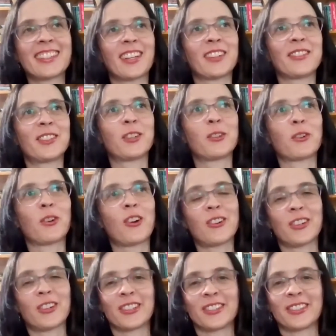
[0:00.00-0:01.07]
stuff go
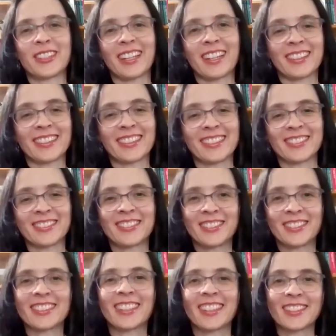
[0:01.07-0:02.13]
wrong on Oak Island a
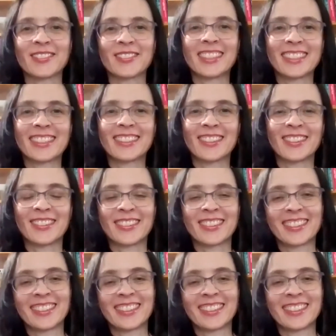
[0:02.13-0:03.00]
few times. So